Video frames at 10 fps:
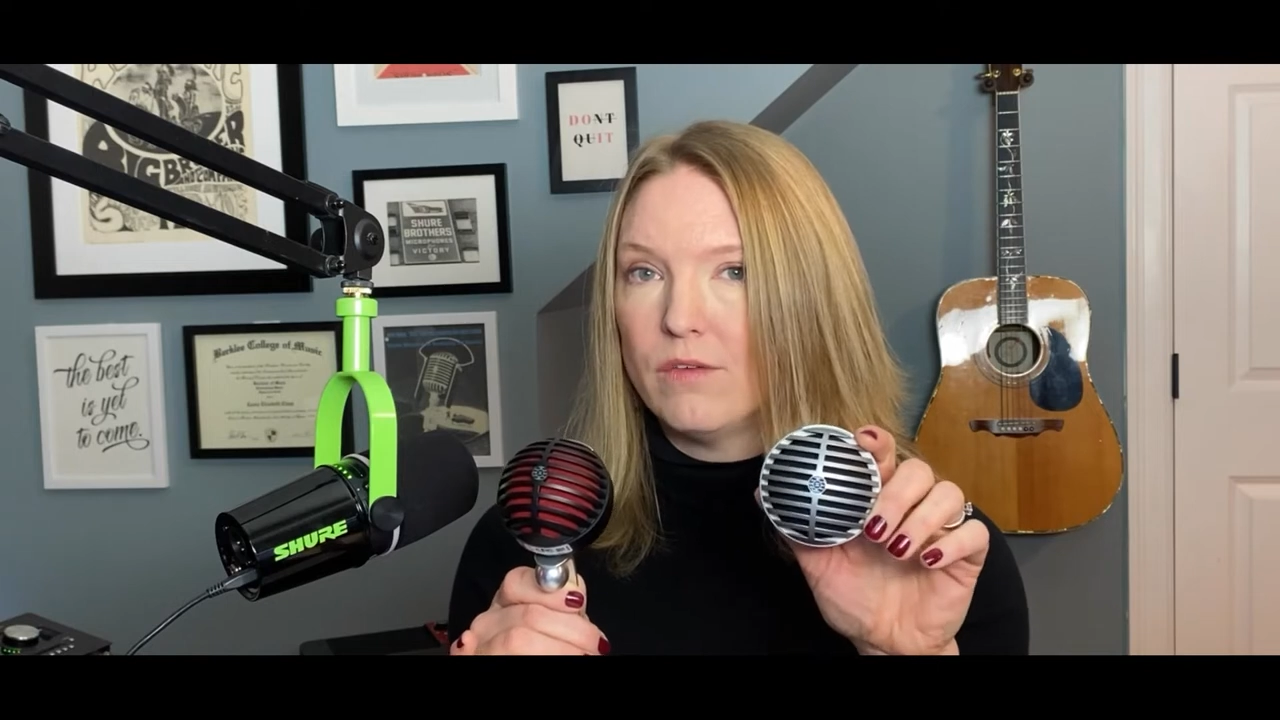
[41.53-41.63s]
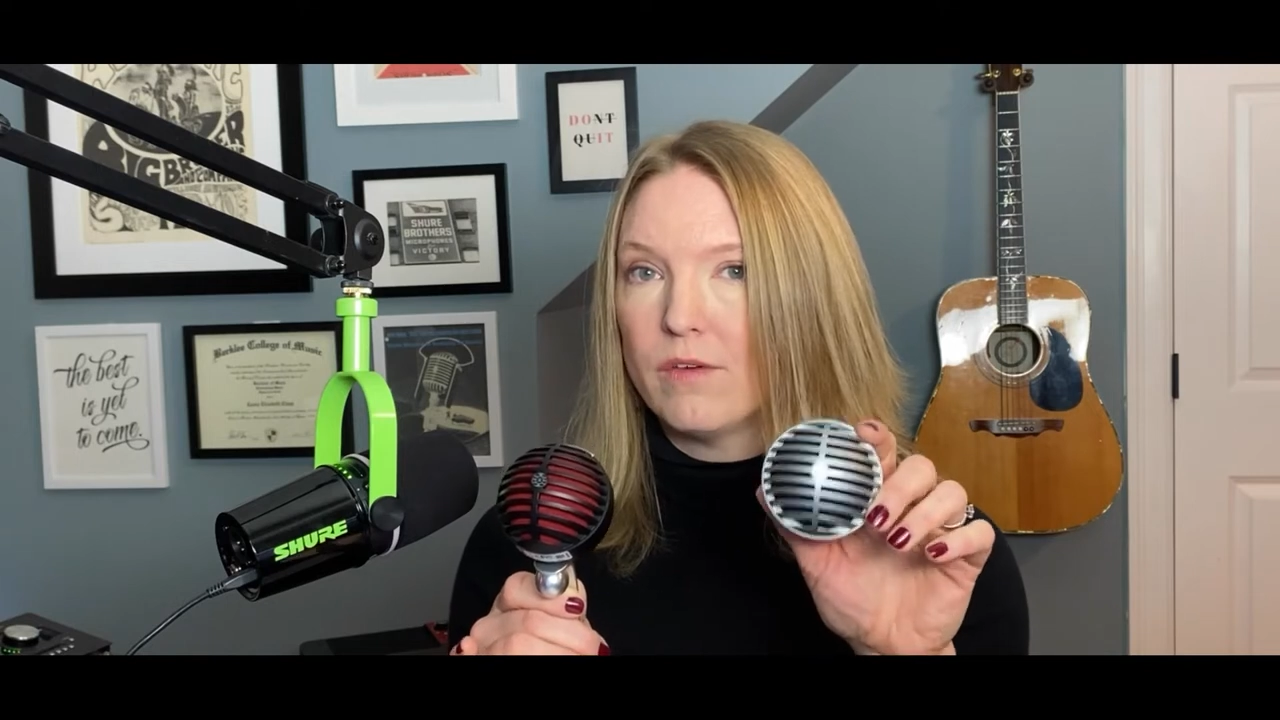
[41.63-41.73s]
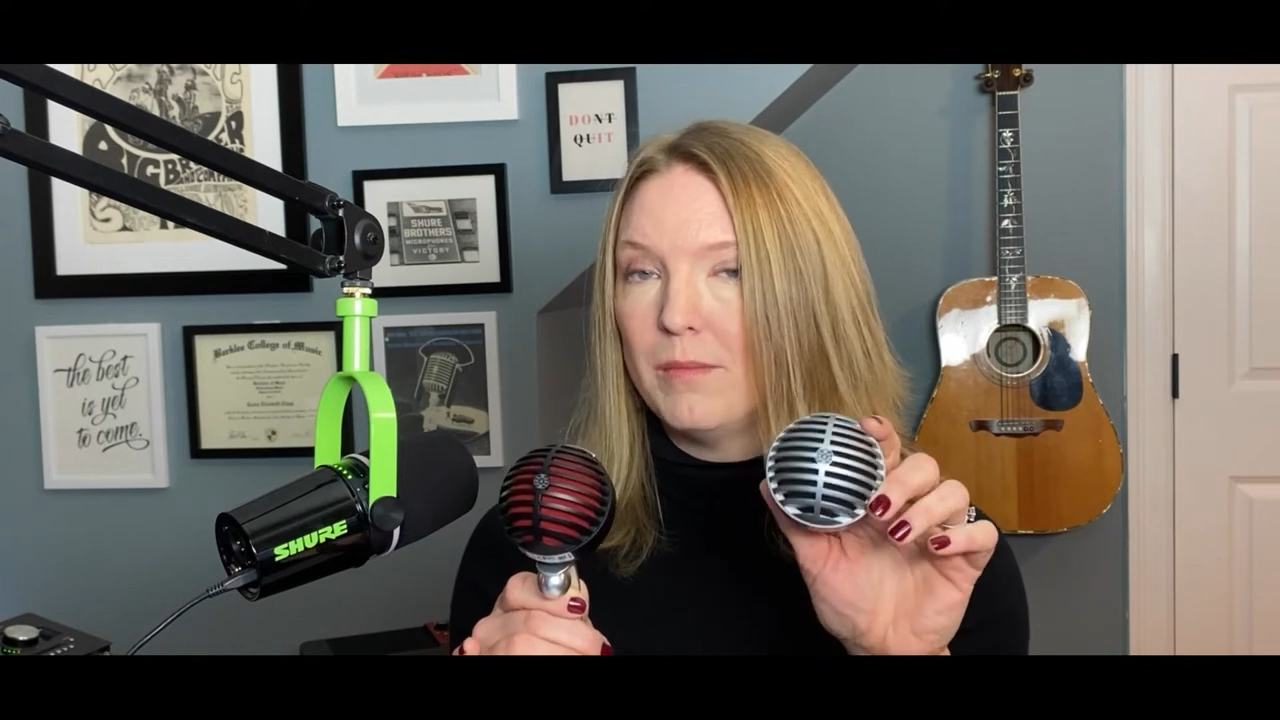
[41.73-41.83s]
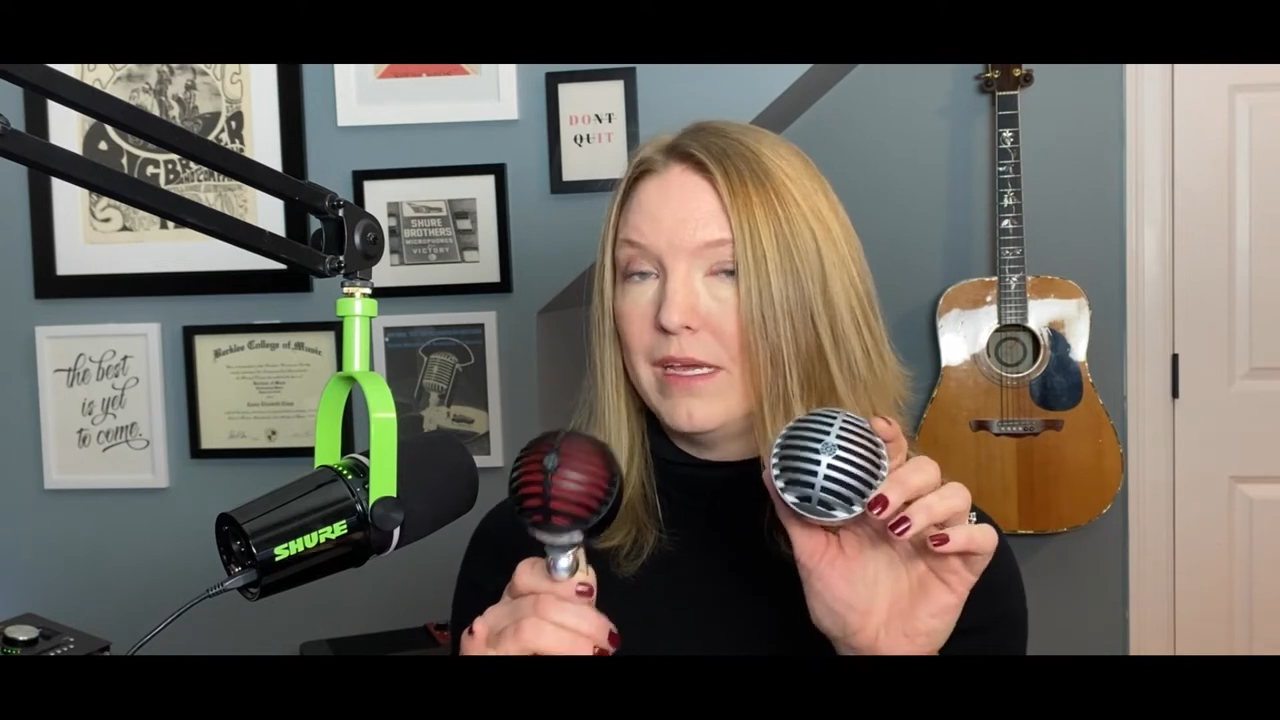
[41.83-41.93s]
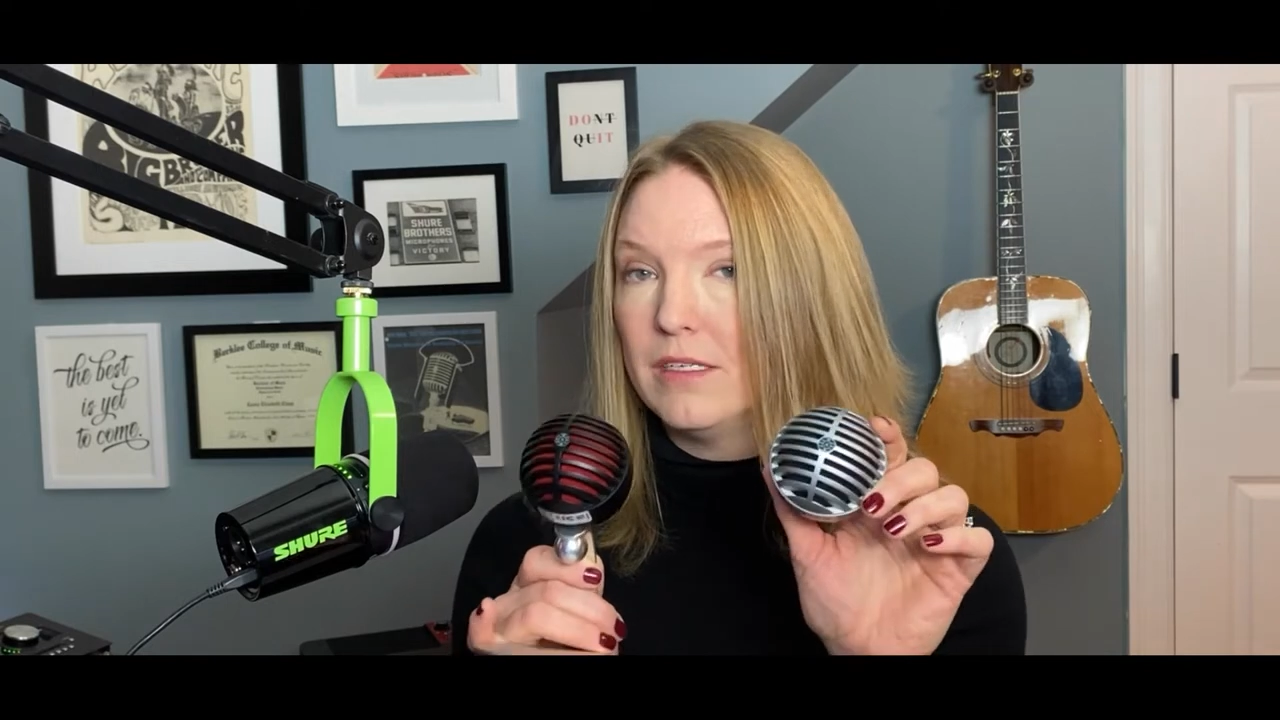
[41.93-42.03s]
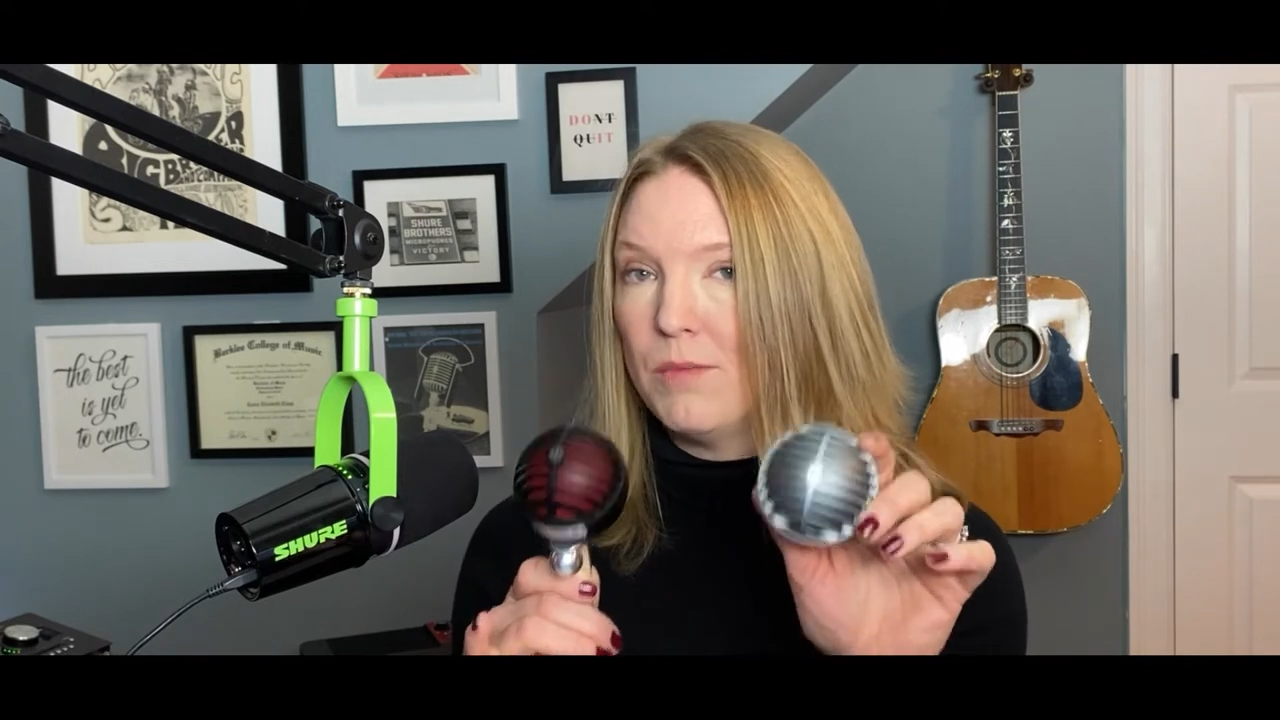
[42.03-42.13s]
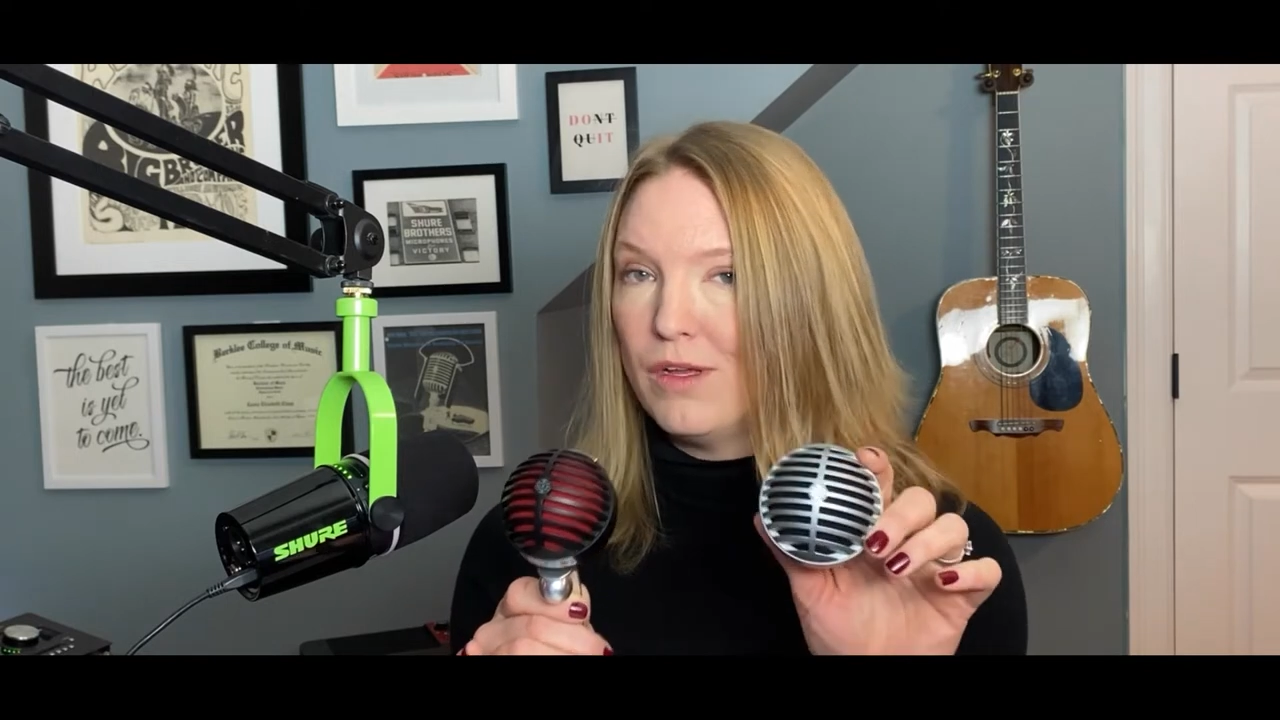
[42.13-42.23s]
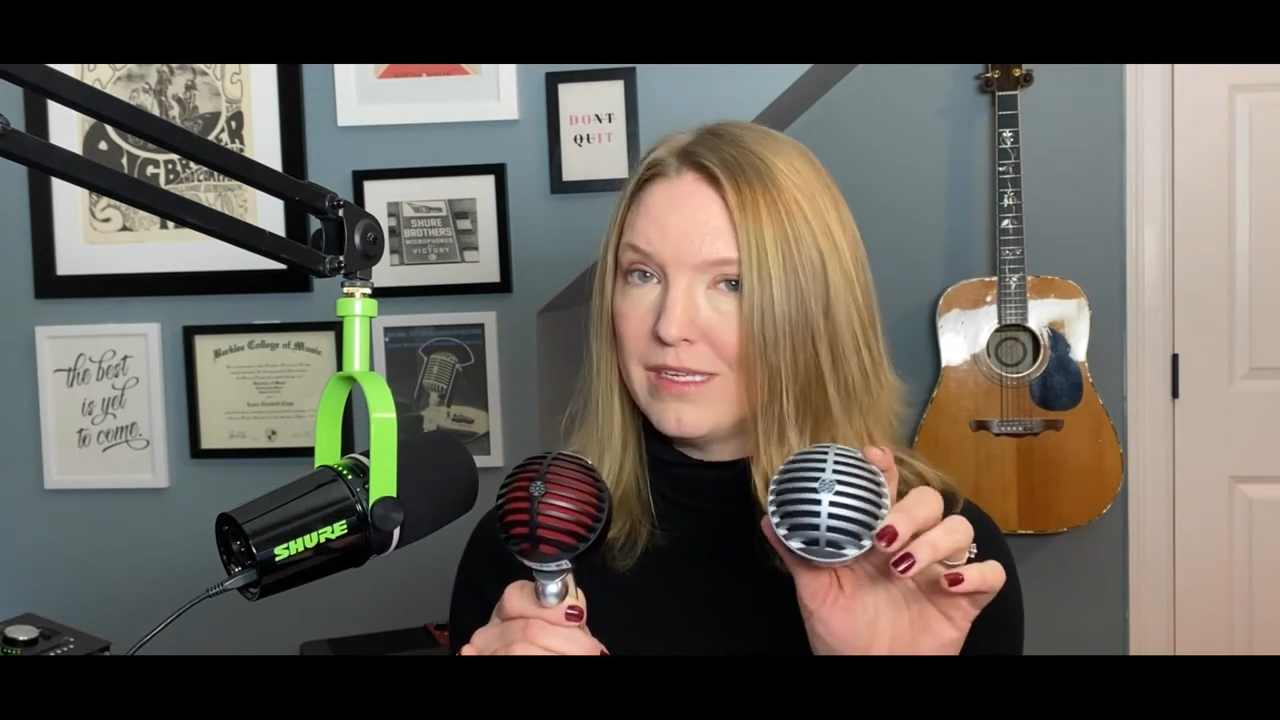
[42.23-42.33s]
from a small